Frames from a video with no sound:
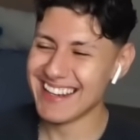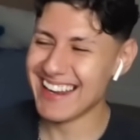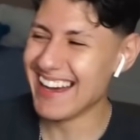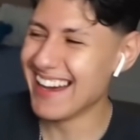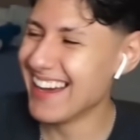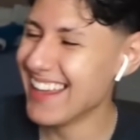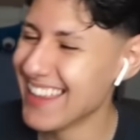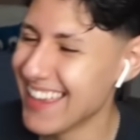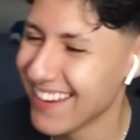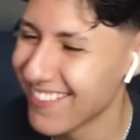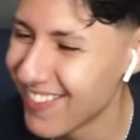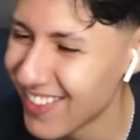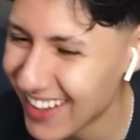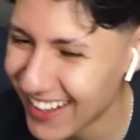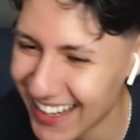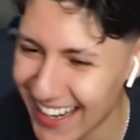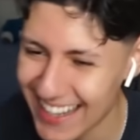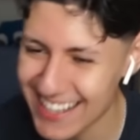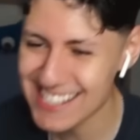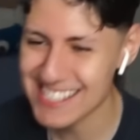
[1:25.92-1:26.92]
know how they be
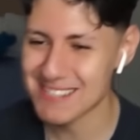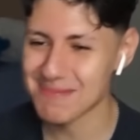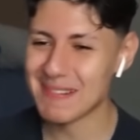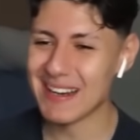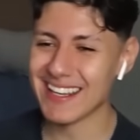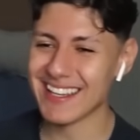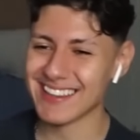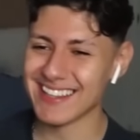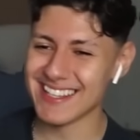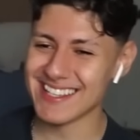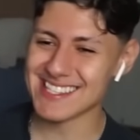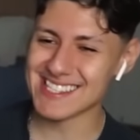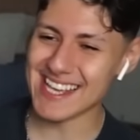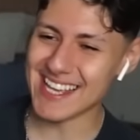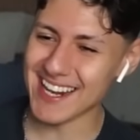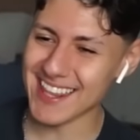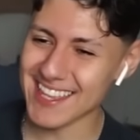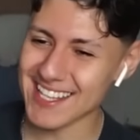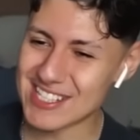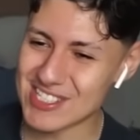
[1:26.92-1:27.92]
like spilling the inside of the